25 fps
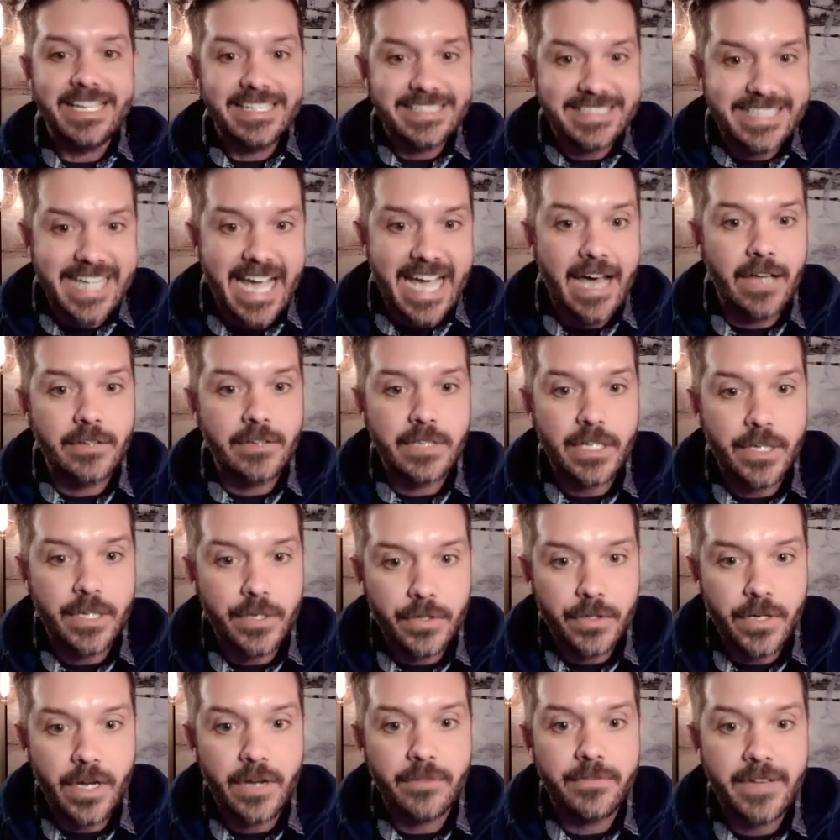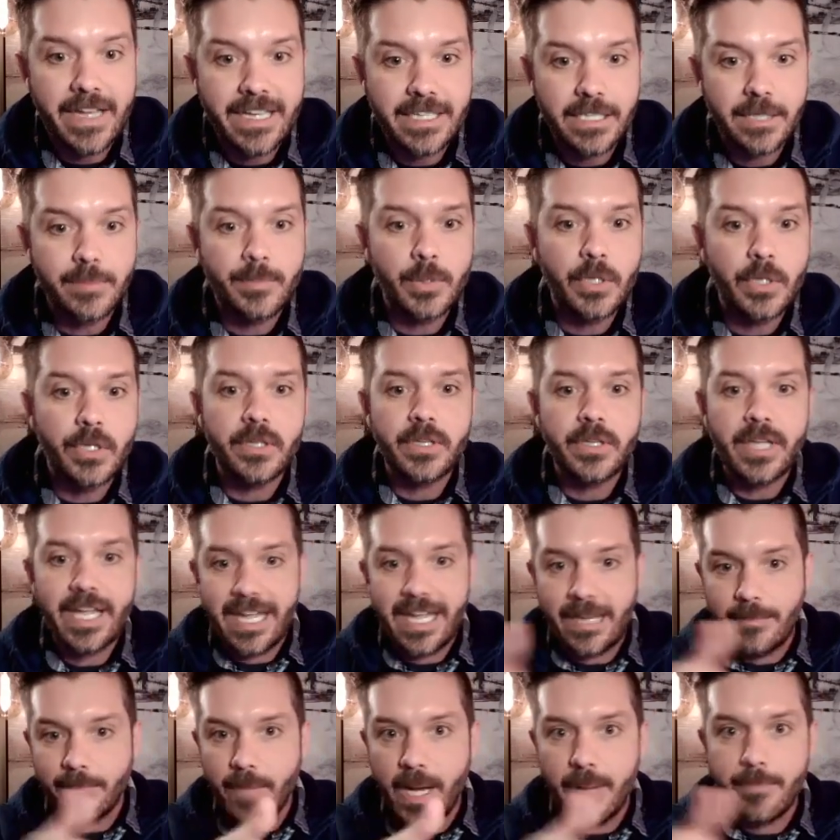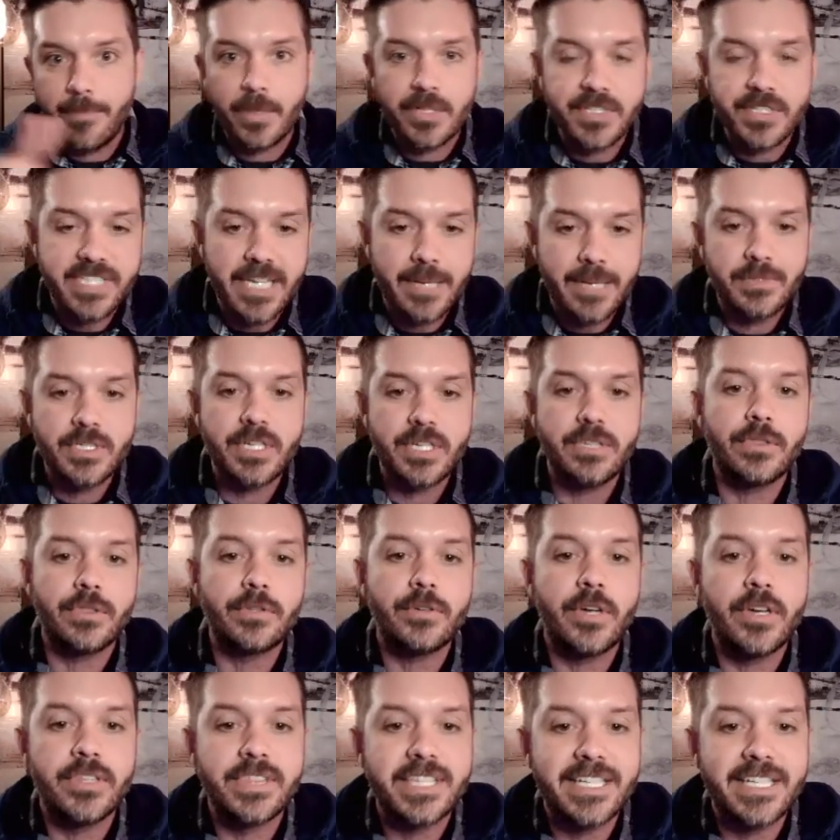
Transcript: download available in my perception throughout the